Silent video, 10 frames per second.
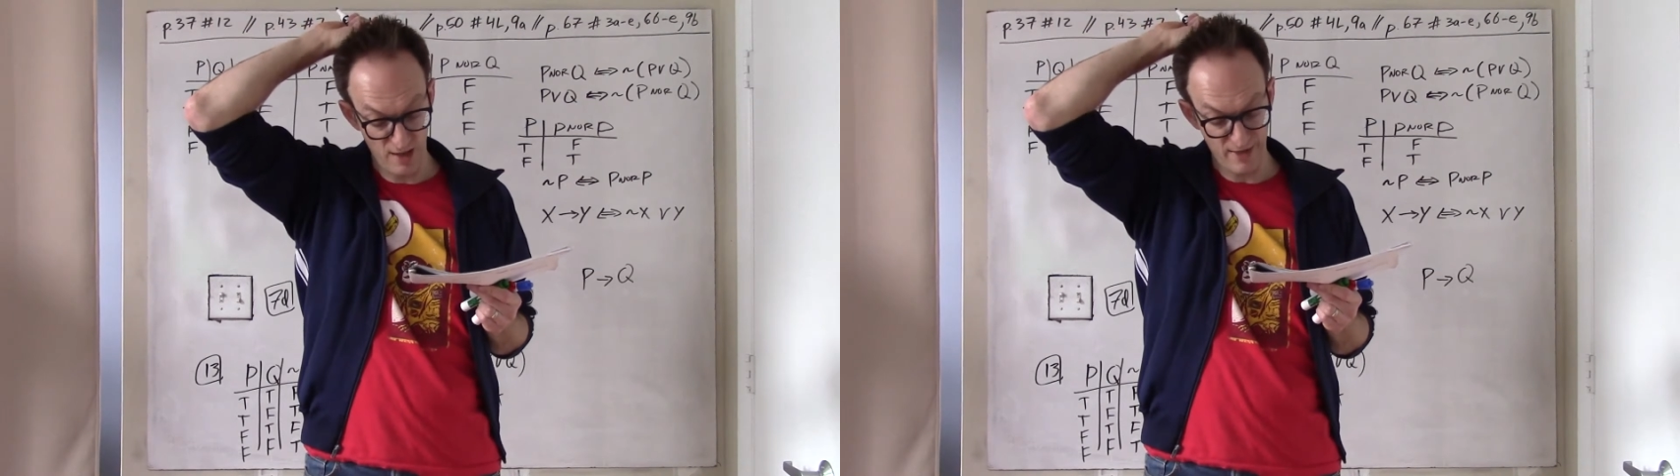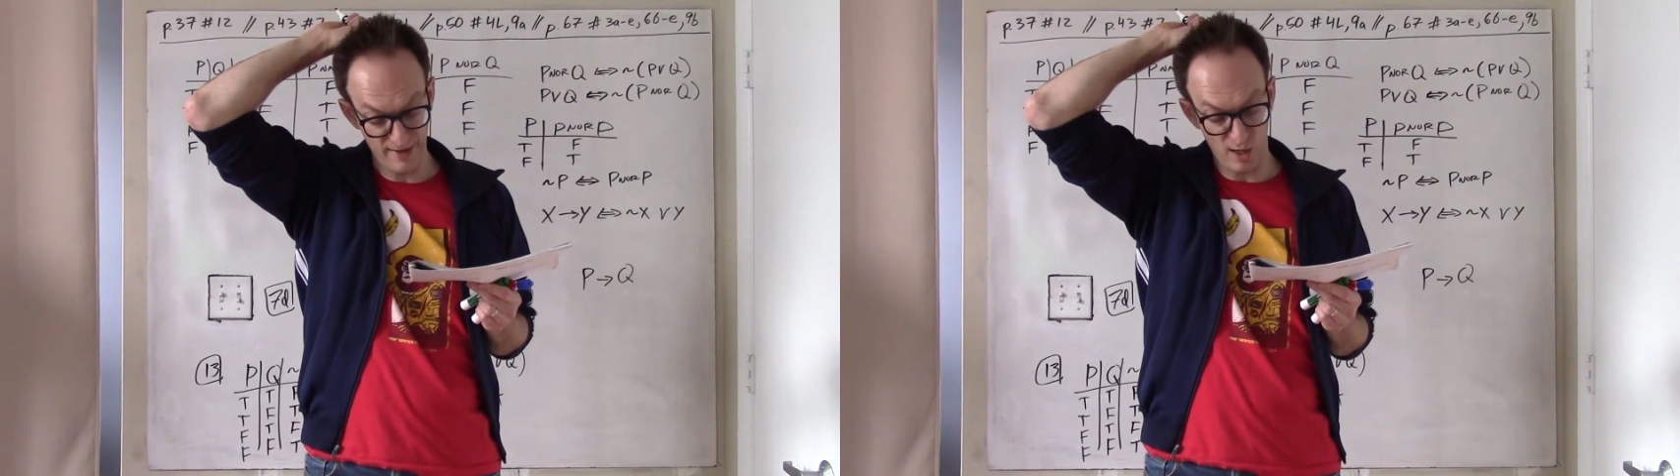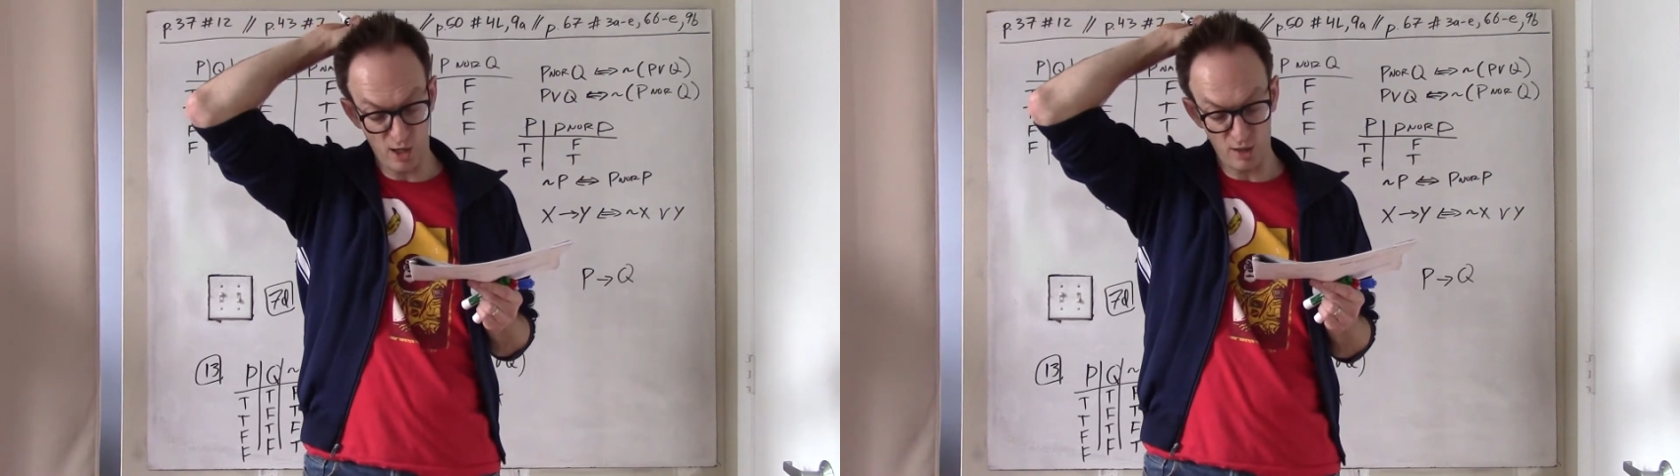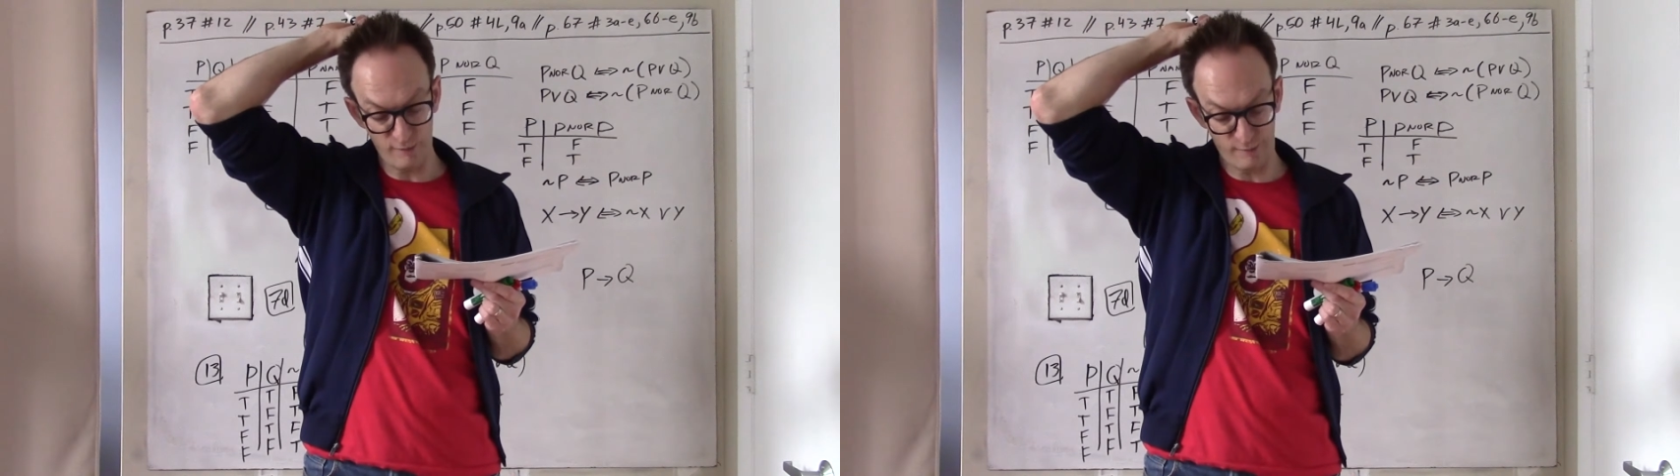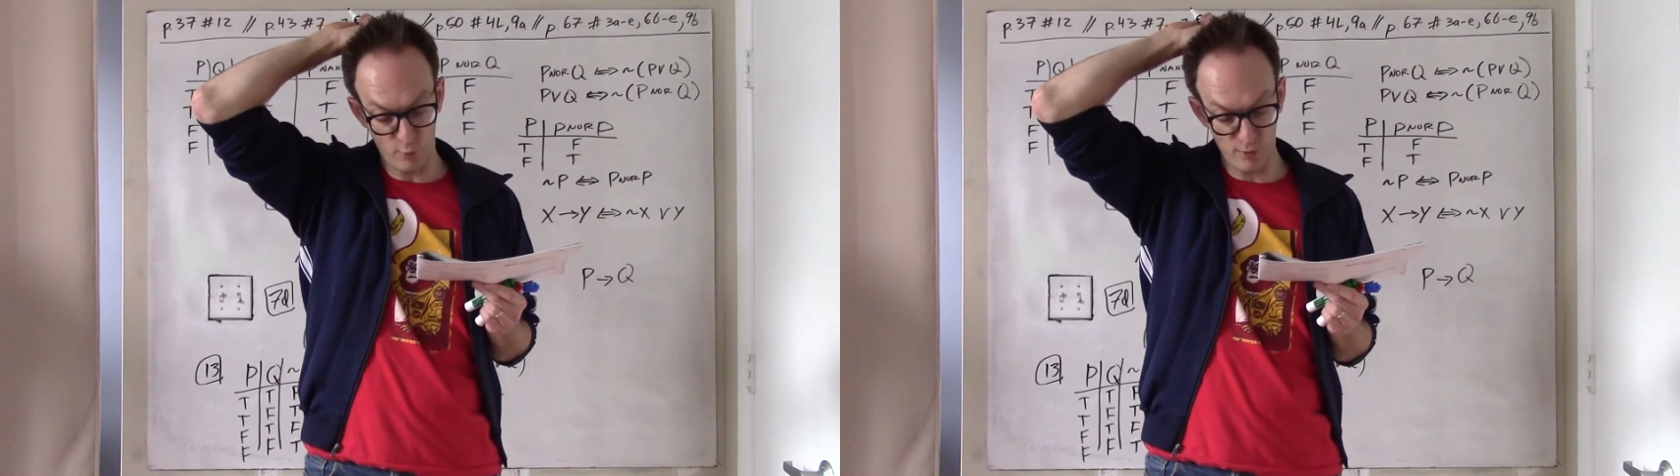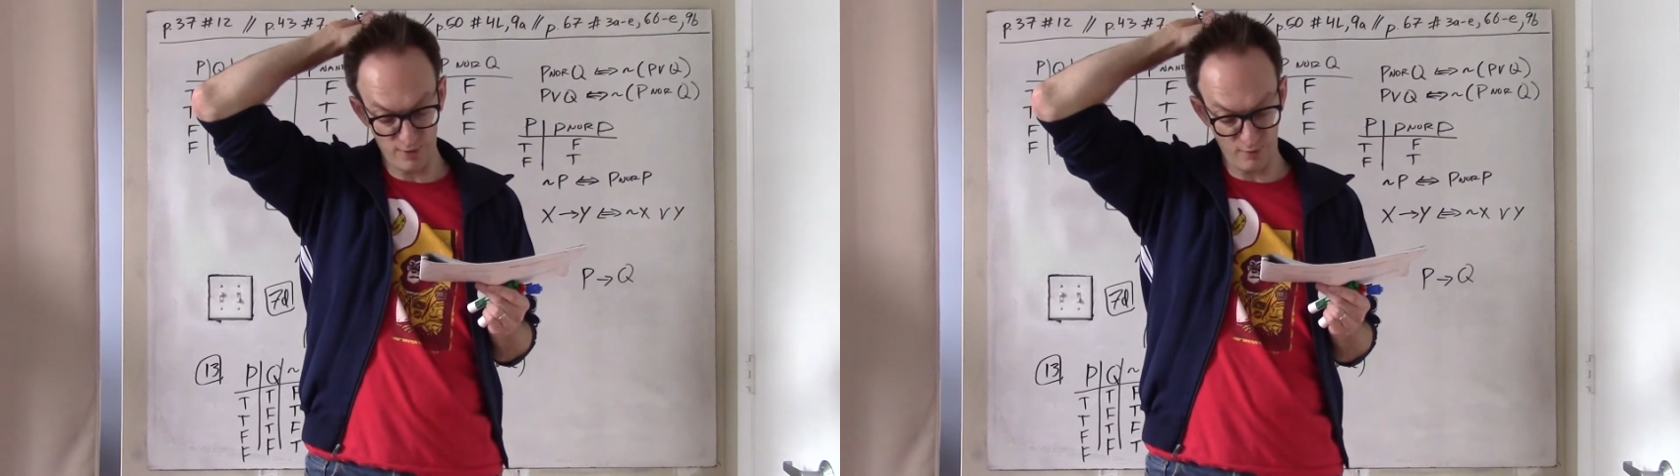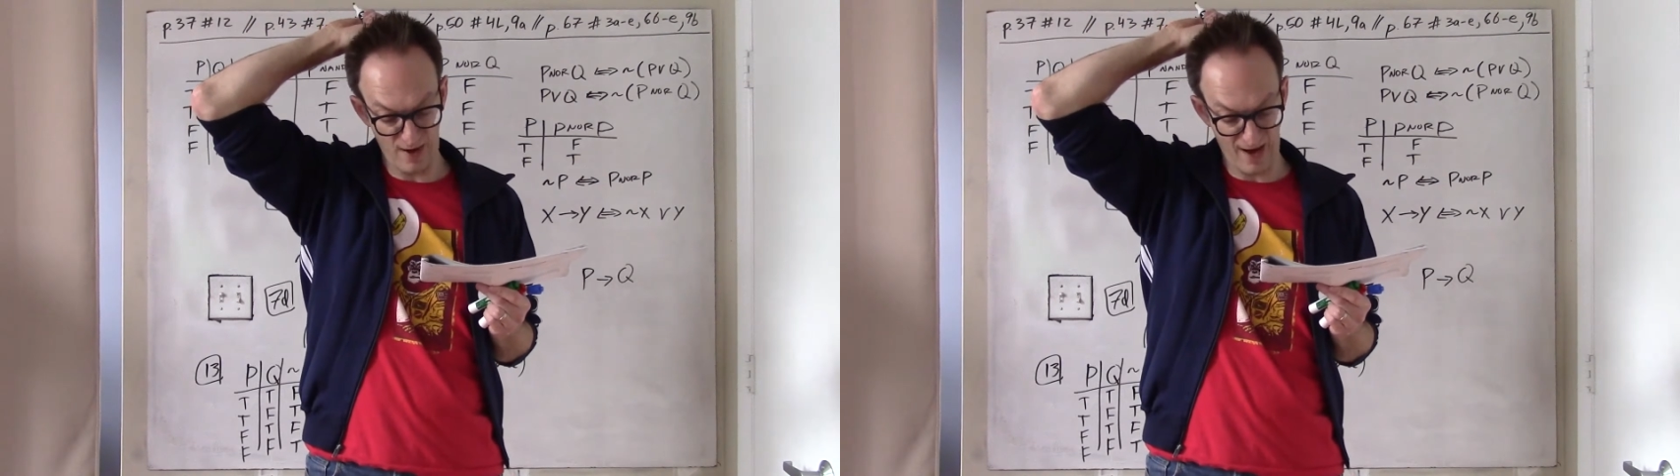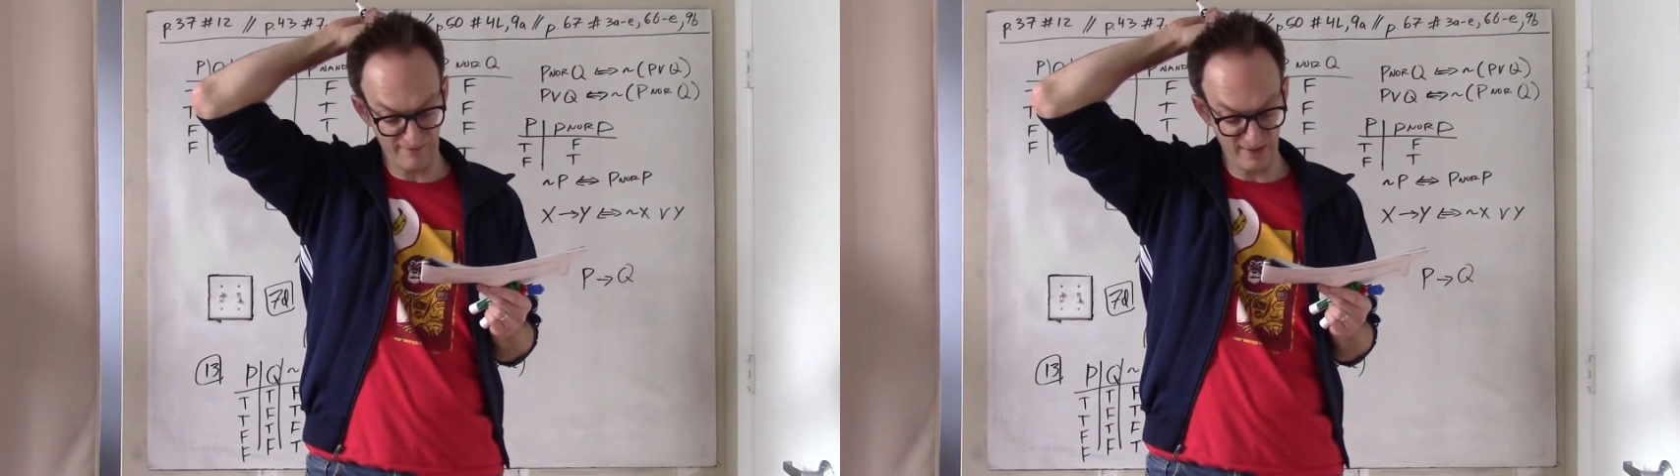then all four
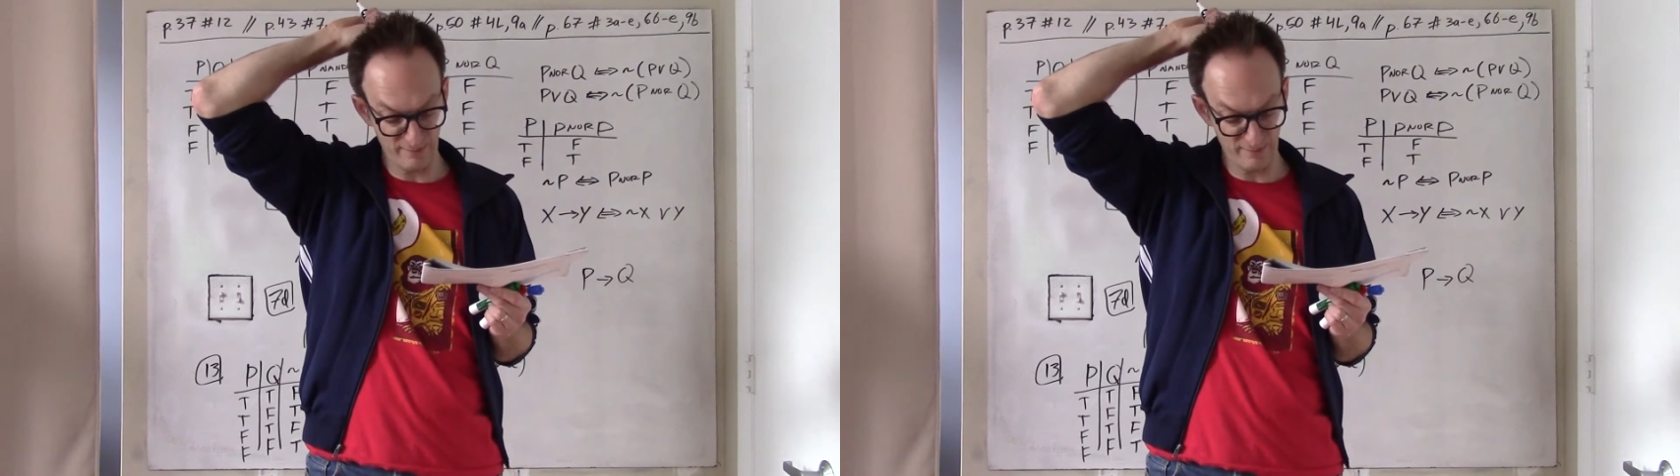derived